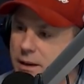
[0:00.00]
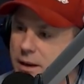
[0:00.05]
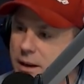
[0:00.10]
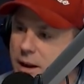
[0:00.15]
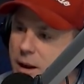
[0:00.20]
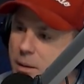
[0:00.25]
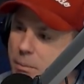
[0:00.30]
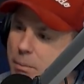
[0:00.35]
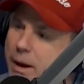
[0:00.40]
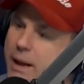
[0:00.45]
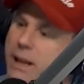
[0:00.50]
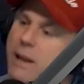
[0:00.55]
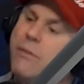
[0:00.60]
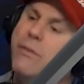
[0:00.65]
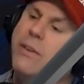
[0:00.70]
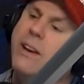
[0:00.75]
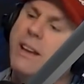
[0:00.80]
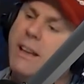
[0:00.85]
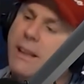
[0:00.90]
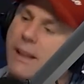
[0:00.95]
But if he
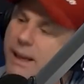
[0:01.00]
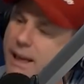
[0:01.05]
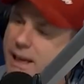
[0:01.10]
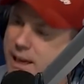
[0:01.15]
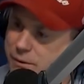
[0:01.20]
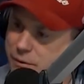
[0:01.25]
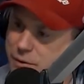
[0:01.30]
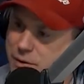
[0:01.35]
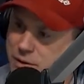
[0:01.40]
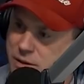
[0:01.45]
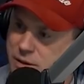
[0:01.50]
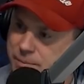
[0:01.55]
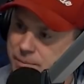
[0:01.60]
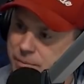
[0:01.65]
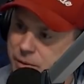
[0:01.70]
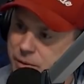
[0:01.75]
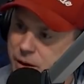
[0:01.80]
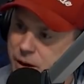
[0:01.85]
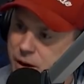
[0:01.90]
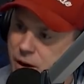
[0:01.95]
leaves,
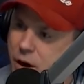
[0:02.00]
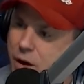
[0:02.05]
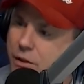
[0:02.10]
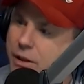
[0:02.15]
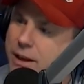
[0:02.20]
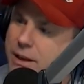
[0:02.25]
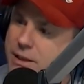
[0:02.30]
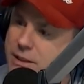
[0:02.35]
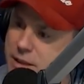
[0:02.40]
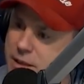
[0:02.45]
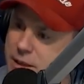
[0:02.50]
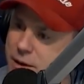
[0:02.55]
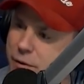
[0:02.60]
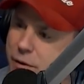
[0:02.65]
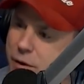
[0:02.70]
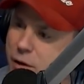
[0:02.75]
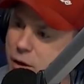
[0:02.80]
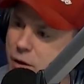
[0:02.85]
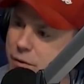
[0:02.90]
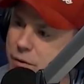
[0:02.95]
I think it's a different
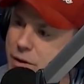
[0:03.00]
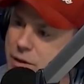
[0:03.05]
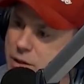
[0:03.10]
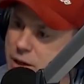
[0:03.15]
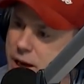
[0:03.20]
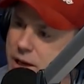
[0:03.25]
conversation,